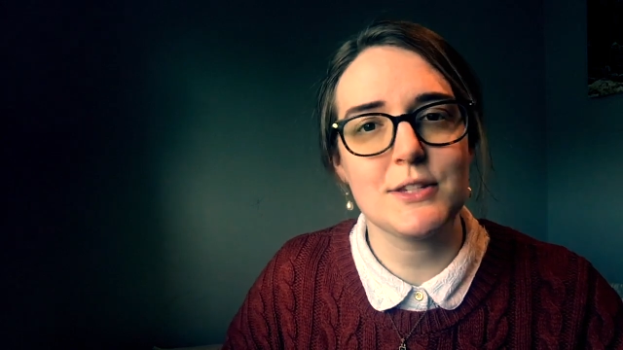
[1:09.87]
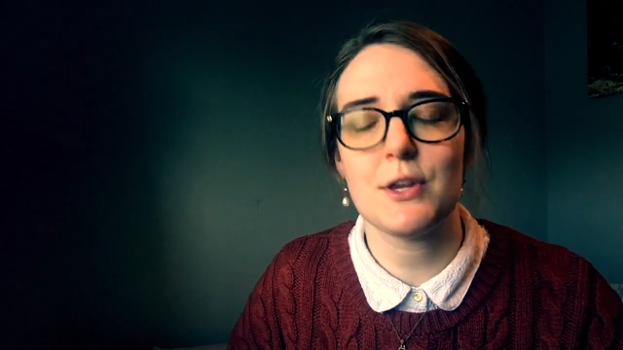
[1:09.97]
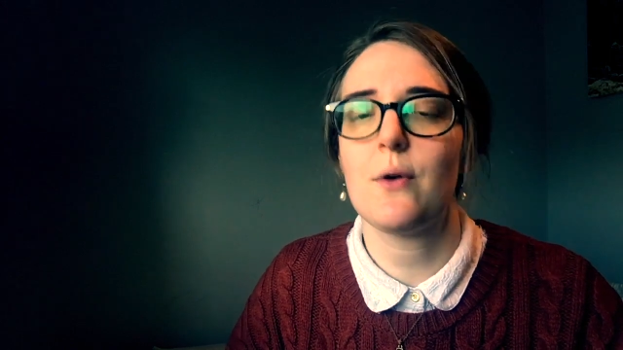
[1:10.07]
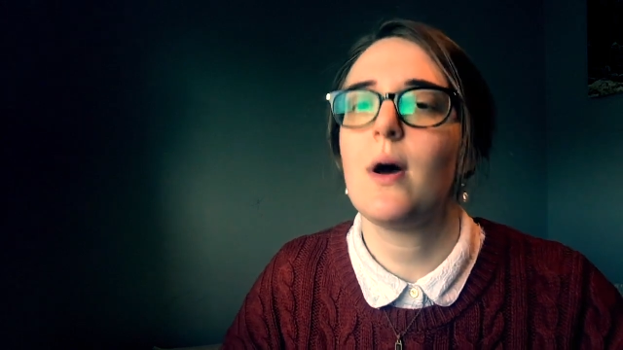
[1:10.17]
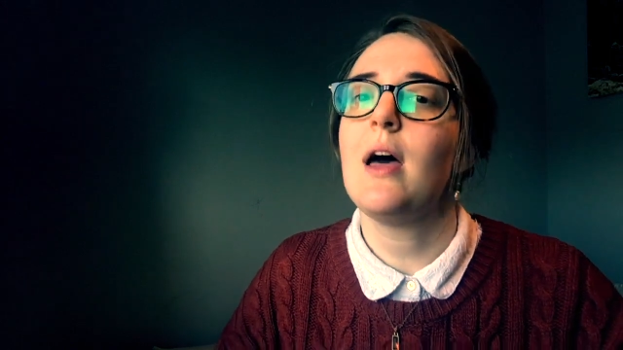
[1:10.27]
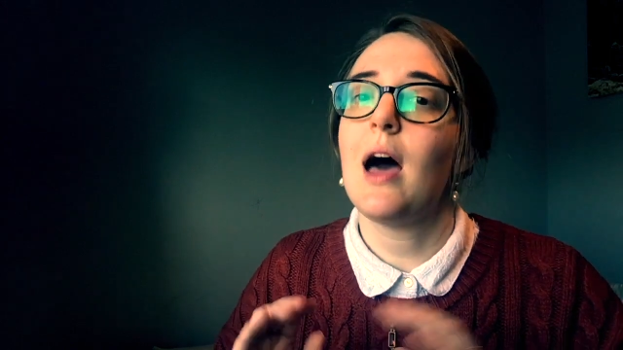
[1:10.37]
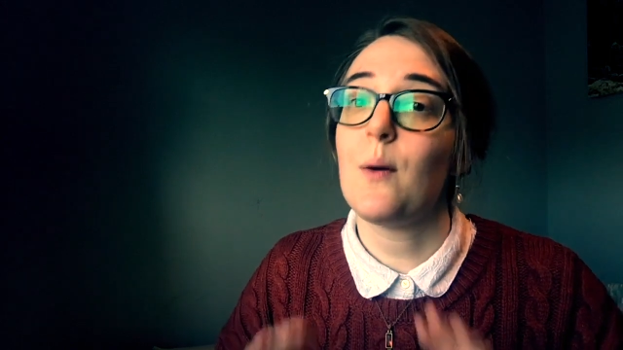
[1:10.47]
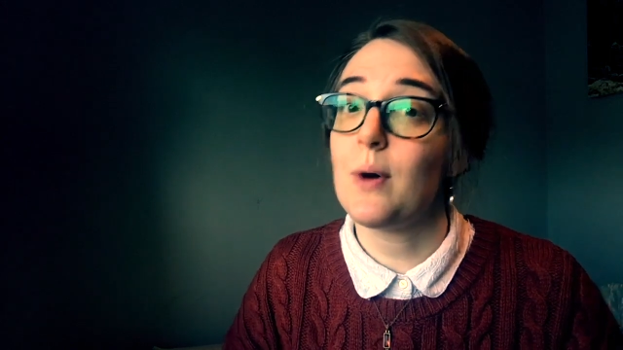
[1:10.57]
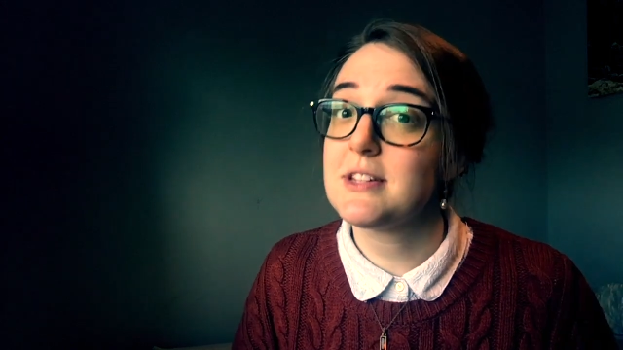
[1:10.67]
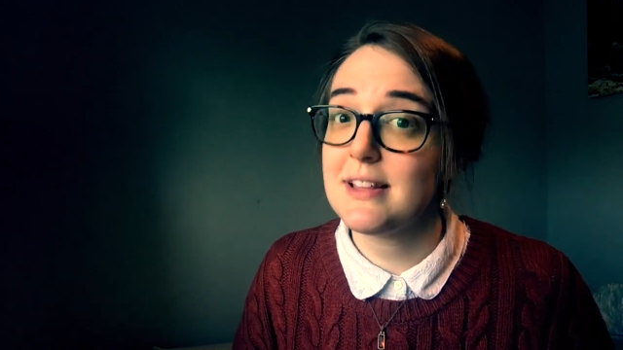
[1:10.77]
so I
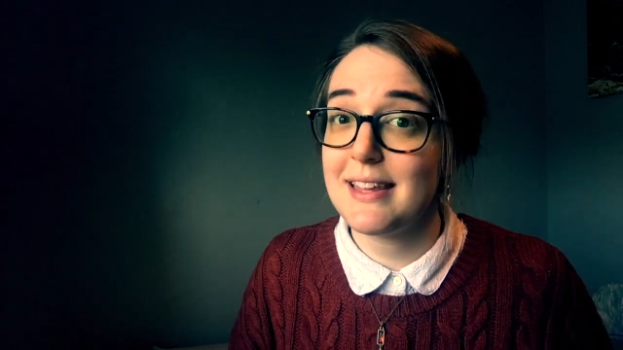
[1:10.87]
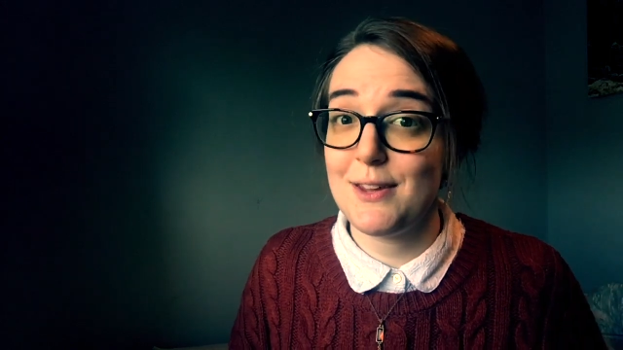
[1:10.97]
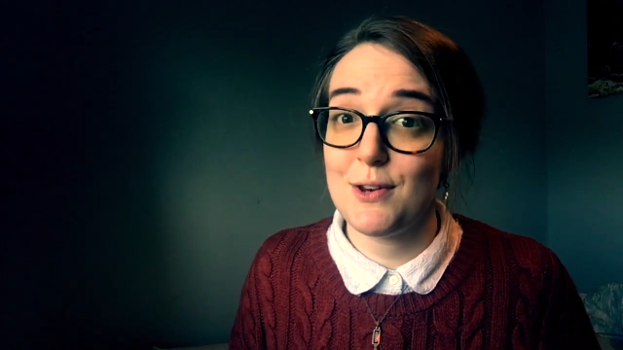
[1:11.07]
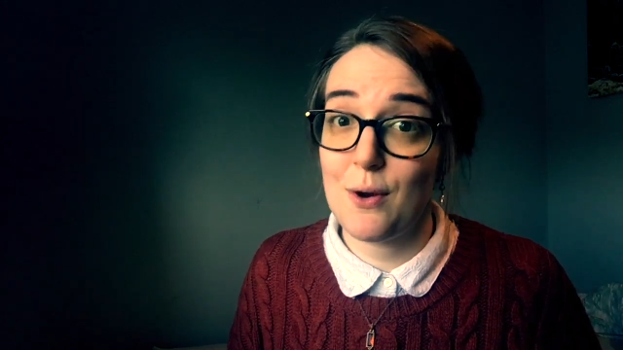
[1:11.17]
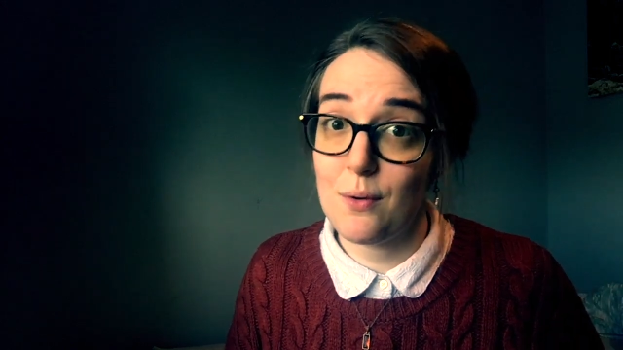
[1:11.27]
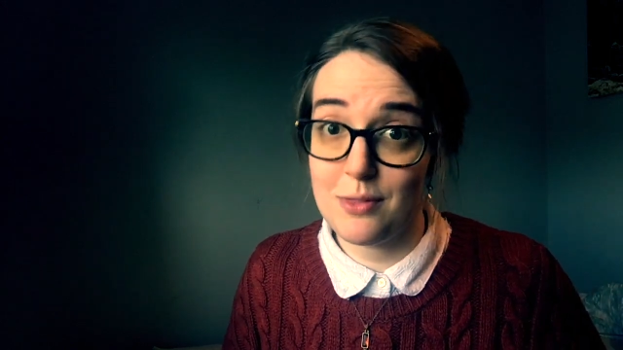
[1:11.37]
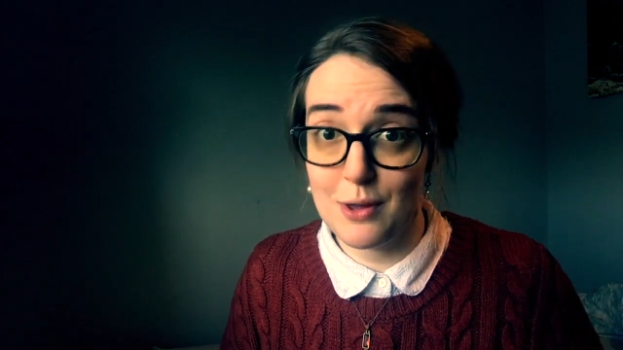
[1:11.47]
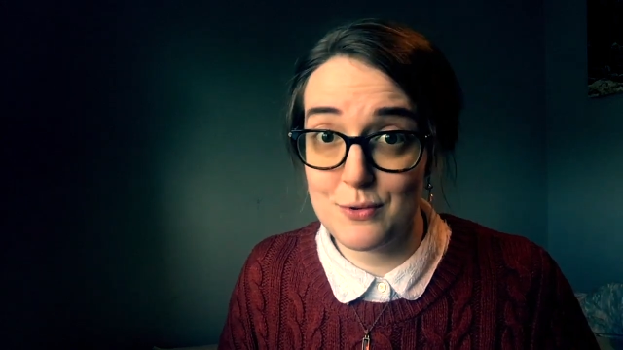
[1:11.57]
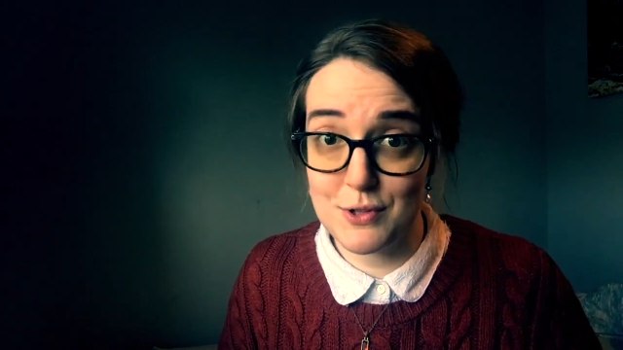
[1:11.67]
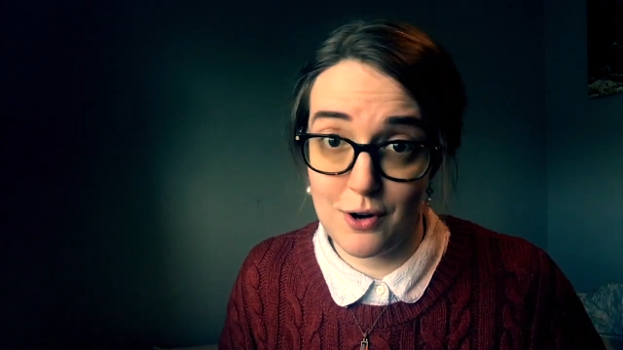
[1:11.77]
want to let you know
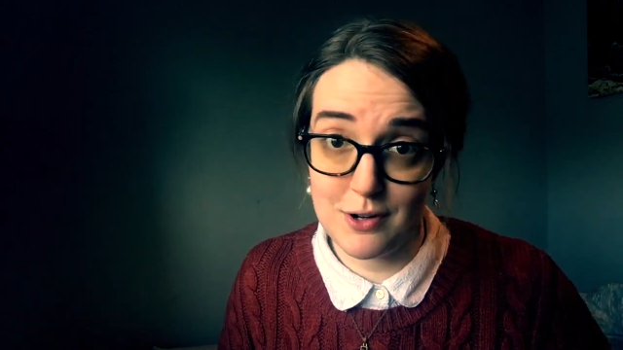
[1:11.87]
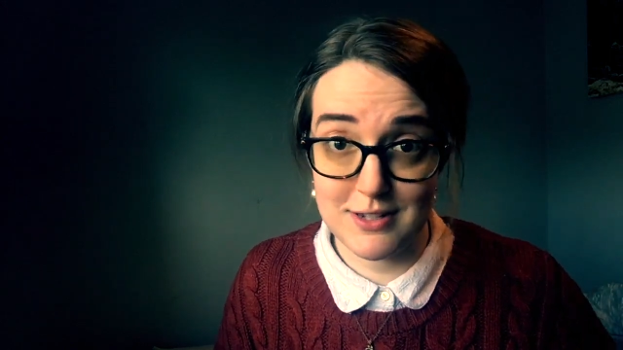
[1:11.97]
those are